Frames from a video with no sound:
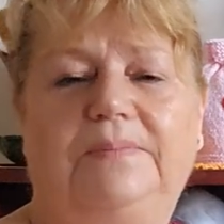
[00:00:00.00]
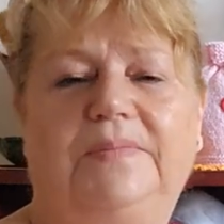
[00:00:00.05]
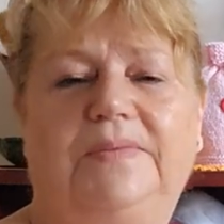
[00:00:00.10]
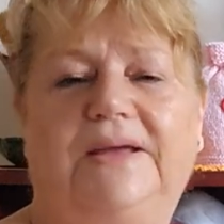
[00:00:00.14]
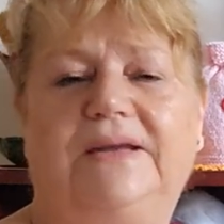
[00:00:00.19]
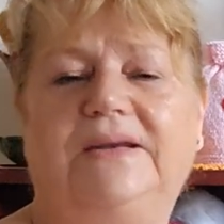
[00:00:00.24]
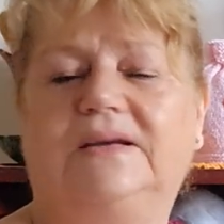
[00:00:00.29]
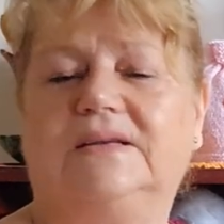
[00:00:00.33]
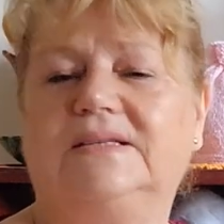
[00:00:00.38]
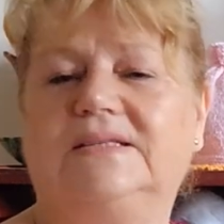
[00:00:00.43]

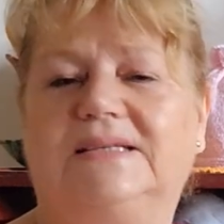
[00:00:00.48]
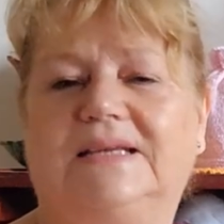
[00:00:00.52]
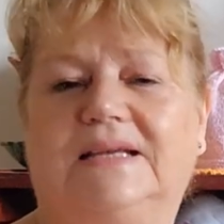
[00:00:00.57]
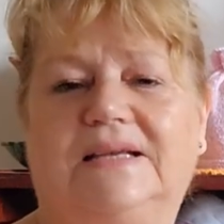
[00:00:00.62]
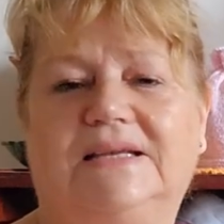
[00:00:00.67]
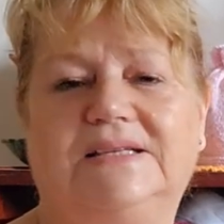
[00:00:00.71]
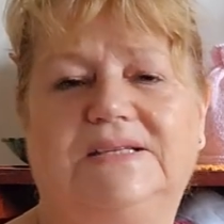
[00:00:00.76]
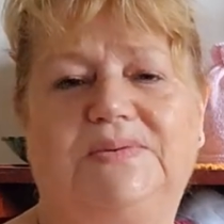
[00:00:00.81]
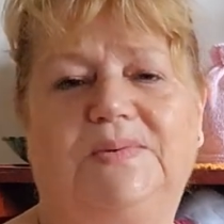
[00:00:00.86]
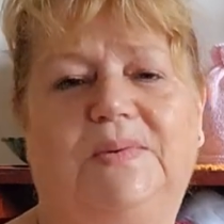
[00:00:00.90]
They don't
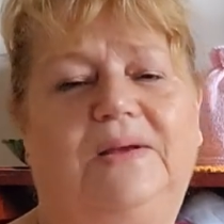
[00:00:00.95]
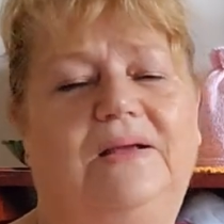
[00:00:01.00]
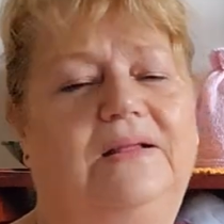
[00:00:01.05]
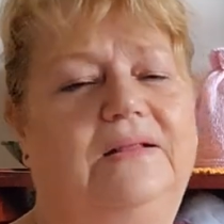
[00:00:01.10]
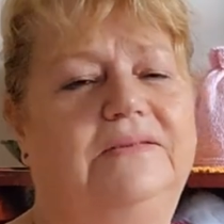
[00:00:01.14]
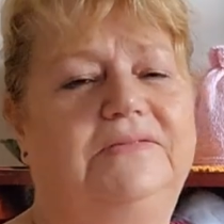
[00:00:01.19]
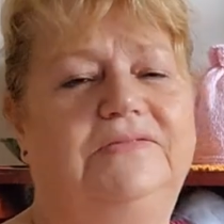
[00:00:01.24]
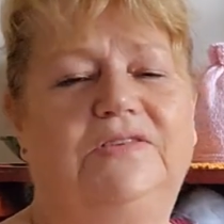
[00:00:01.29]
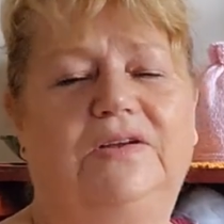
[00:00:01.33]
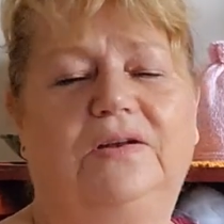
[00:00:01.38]
sell as
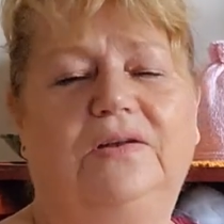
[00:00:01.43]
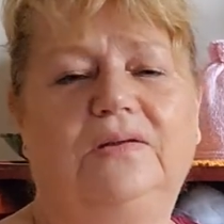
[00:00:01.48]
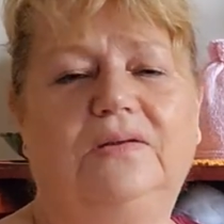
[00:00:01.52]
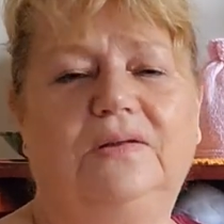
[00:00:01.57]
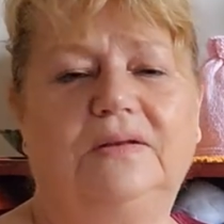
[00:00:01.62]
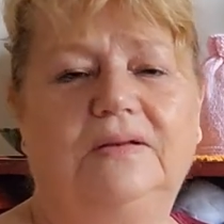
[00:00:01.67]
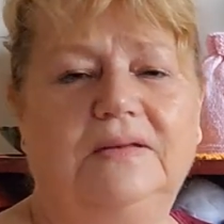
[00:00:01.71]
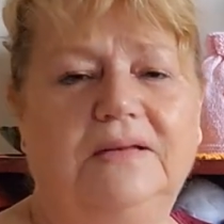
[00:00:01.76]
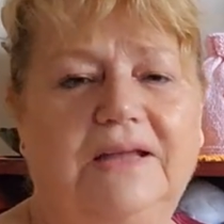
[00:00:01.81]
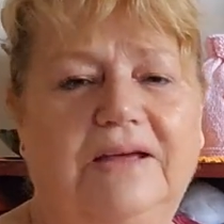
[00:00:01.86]
well. I've got a
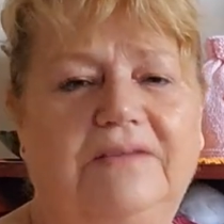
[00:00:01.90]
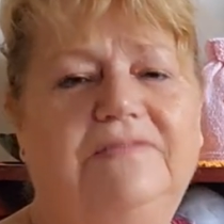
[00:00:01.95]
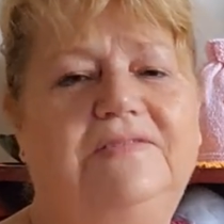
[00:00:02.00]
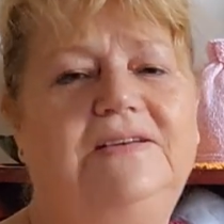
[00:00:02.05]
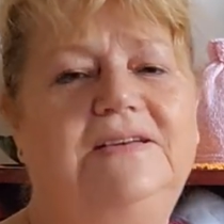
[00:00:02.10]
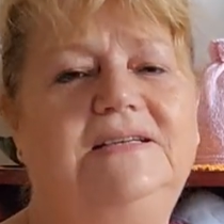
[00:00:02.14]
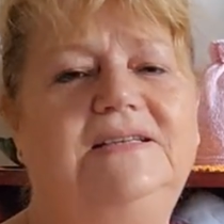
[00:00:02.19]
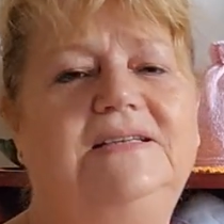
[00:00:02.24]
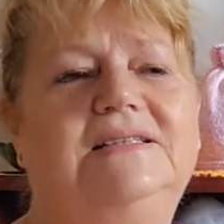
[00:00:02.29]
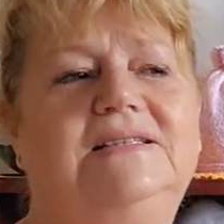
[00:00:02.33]
lot of
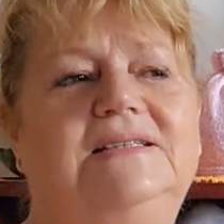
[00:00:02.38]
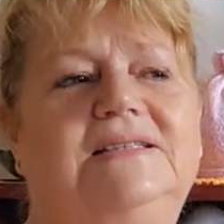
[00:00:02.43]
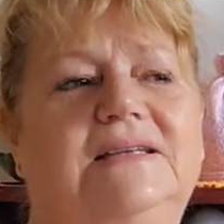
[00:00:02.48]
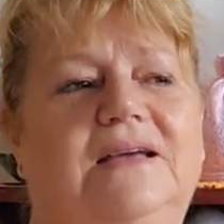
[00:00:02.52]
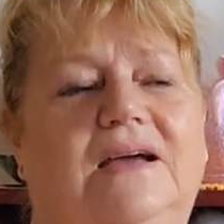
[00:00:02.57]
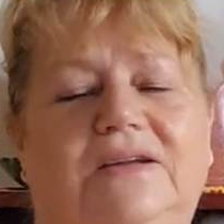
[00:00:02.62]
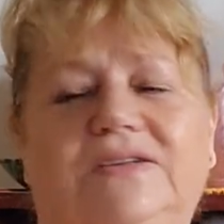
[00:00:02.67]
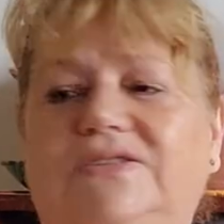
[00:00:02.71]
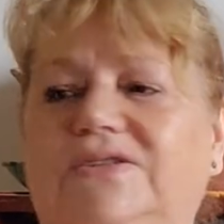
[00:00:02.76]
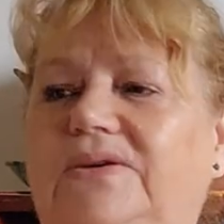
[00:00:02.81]
lovies.
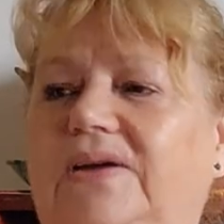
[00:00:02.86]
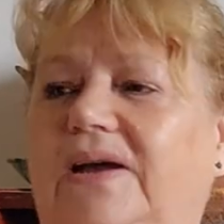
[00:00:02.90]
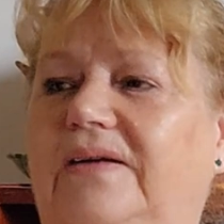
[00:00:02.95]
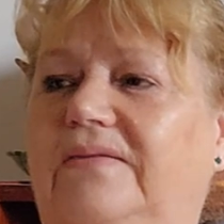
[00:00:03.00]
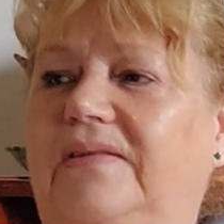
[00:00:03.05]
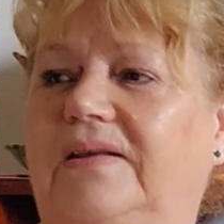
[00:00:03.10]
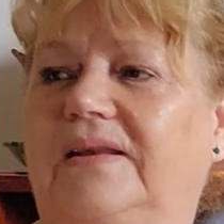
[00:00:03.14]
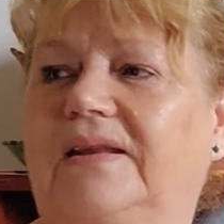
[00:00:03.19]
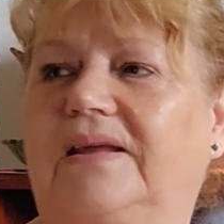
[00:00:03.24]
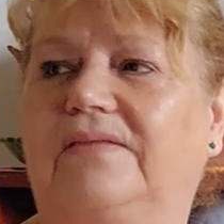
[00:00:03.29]
I do
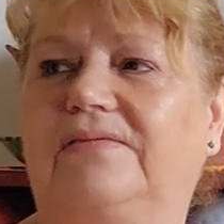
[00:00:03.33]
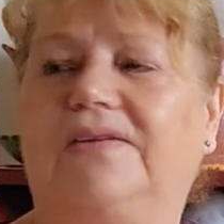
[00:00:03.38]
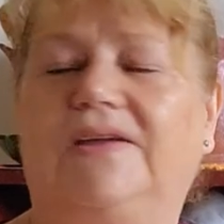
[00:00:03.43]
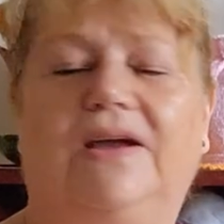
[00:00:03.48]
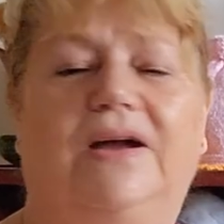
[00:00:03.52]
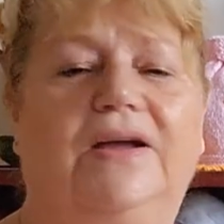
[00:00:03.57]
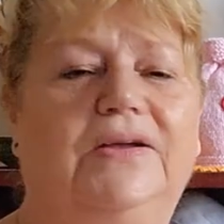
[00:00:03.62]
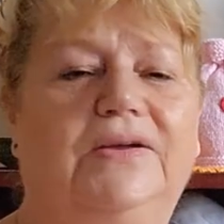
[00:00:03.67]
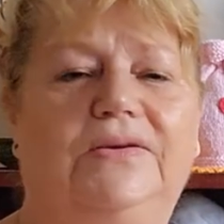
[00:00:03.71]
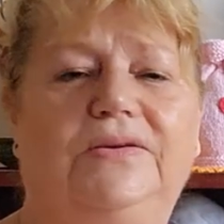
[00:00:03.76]
have a lovey
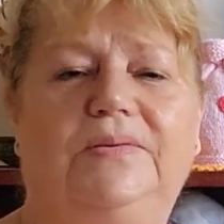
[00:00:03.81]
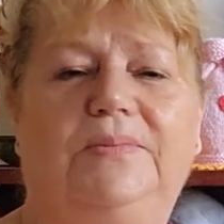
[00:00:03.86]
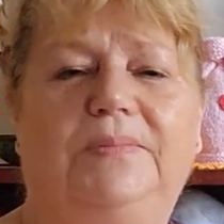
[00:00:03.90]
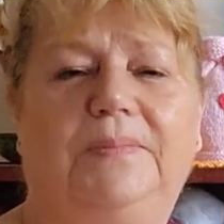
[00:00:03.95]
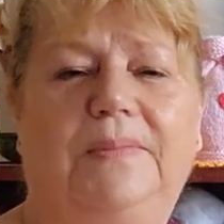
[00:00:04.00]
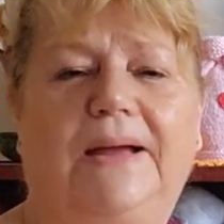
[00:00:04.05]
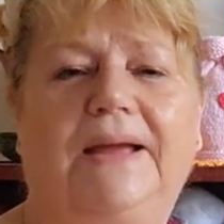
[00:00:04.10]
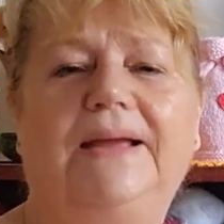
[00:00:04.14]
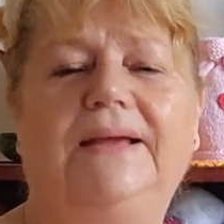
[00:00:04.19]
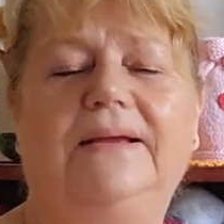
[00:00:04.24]
I could
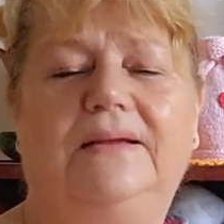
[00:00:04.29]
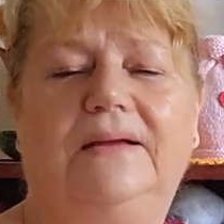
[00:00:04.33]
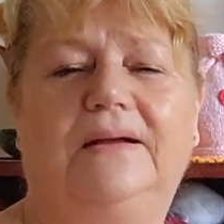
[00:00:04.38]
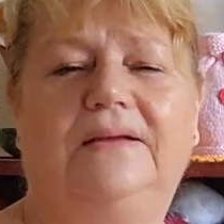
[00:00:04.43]
make.